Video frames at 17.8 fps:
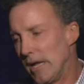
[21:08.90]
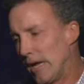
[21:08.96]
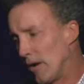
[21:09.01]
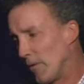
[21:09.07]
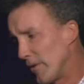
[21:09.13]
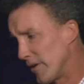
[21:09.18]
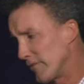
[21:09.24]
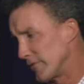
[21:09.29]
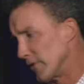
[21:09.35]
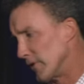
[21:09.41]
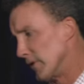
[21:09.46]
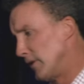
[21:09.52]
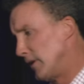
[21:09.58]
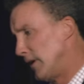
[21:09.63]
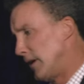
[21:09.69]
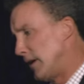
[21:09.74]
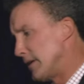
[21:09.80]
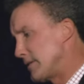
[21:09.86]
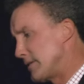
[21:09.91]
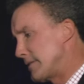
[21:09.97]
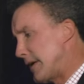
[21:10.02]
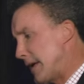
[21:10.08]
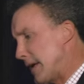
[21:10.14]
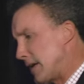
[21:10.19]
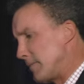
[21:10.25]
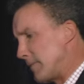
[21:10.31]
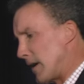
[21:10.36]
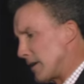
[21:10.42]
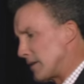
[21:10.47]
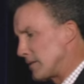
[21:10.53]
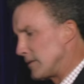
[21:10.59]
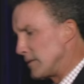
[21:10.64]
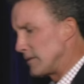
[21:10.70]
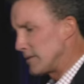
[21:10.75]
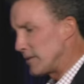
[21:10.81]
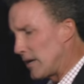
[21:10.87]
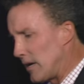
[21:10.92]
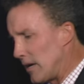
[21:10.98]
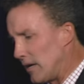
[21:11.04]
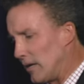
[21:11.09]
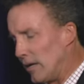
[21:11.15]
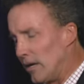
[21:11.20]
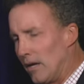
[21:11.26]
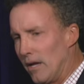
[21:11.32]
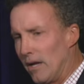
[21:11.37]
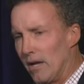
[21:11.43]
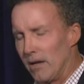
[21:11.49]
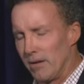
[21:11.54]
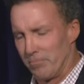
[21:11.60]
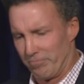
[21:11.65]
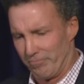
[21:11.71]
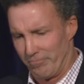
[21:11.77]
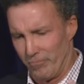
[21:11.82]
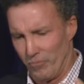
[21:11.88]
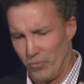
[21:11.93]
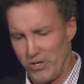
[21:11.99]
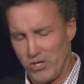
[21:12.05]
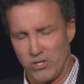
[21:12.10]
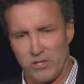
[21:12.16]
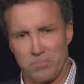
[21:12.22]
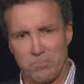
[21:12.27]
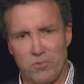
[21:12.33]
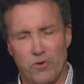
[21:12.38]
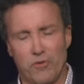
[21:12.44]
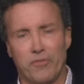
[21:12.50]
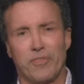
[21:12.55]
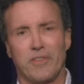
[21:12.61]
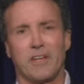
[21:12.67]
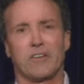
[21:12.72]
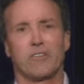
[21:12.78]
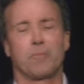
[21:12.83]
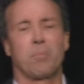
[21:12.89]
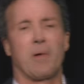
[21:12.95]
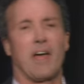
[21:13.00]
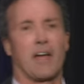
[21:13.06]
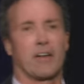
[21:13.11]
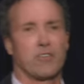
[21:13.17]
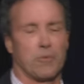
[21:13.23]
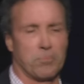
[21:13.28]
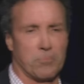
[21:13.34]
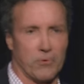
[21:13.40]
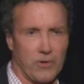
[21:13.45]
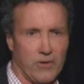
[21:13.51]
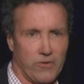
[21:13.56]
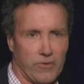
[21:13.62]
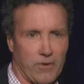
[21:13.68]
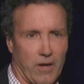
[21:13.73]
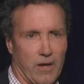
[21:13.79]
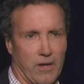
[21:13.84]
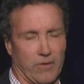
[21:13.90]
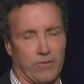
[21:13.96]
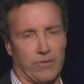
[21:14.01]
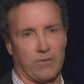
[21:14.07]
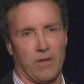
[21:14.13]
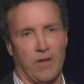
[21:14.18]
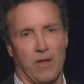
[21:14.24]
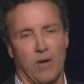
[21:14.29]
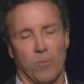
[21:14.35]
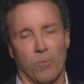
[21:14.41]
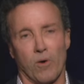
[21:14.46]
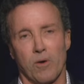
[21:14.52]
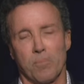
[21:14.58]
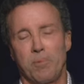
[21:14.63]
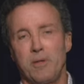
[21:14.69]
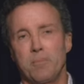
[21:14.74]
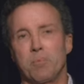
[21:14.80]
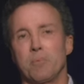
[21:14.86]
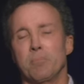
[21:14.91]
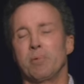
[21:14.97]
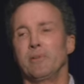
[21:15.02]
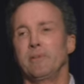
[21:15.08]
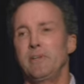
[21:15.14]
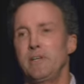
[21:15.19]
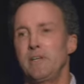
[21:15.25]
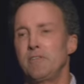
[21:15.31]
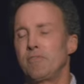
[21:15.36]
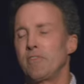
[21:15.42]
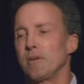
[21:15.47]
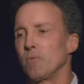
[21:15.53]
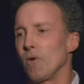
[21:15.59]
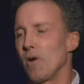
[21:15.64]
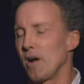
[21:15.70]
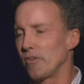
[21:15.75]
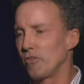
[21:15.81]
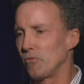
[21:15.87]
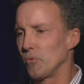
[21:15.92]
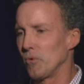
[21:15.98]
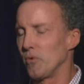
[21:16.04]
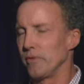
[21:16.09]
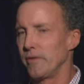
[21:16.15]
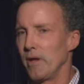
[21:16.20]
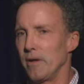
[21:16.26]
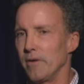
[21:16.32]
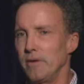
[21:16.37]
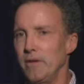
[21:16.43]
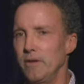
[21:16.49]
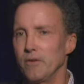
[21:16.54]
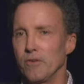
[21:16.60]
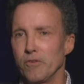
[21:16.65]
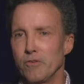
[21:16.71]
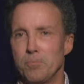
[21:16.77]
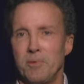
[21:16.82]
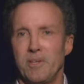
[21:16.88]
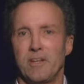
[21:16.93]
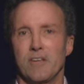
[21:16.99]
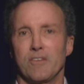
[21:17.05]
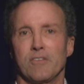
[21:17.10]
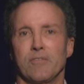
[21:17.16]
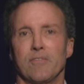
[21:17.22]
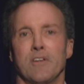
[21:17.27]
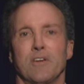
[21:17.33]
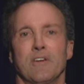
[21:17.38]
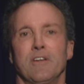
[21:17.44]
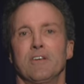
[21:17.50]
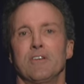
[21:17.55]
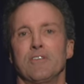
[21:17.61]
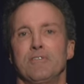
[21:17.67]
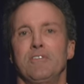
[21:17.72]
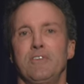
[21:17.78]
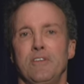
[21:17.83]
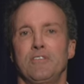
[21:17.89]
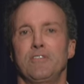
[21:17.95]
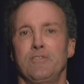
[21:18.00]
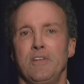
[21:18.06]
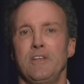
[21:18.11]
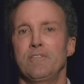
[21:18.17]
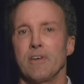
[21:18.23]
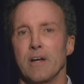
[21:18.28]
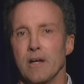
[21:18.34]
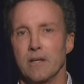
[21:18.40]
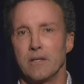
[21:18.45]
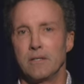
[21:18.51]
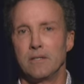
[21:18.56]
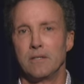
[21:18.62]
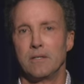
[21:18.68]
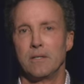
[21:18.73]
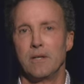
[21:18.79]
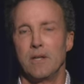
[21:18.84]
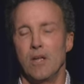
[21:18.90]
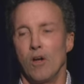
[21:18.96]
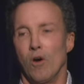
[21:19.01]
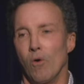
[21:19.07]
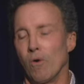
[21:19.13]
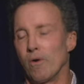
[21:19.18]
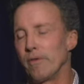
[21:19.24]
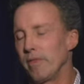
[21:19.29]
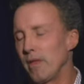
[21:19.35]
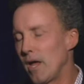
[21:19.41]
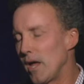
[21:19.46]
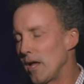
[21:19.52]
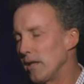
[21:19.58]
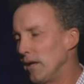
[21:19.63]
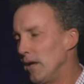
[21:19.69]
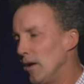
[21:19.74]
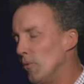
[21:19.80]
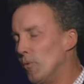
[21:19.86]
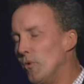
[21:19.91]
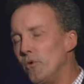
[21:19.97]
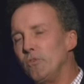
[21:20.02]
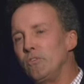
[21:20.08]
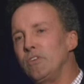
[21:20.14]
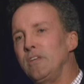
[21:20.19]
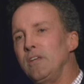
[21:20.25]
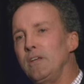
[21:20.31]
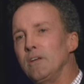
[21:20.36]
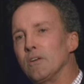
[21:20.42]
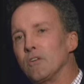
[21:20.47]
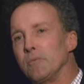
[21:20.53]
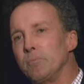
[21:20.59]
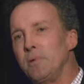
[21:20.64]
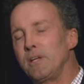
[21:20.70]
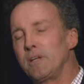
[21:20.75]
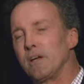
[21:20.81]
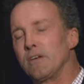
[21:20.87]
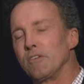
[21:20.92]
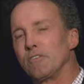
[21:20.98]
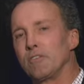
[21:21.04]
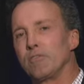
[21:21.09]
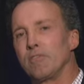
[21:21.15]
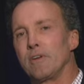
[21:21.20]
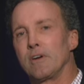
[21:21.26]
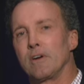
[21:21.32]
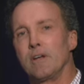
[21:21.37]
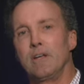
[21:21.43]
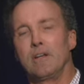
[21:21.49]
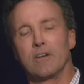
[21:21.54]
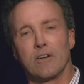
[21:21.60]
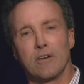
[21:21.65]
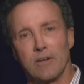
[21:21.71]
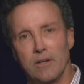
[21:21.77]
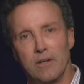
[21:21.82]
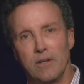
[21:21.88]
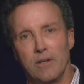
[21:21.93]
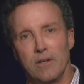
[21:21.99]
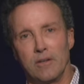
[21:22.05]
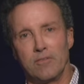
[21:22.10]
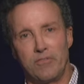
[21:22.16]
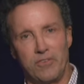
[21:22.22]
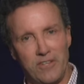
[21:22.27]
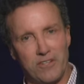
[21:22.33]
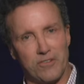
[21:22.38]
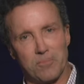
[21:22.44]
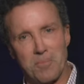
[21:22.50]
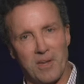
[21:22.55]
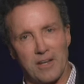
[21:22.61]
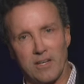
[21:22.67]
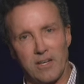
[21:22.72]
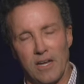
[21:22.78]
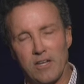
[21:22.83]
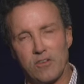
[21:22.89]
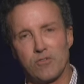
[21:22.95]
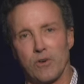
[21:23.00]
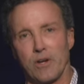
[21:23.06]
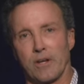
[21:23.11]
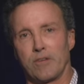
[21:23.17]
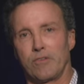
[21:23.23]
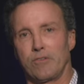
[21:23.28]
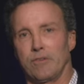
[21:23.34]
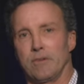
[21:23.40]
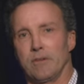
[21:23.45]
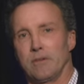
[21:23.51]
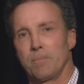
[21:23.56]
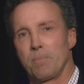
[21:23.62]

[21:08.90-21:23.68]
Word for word: However, it's tantamount to saying we should move things back to pre-science, where people believe that rocks rolled down hills because of their inner vis viva, or that wounds healed because of their inner vis medicatrix,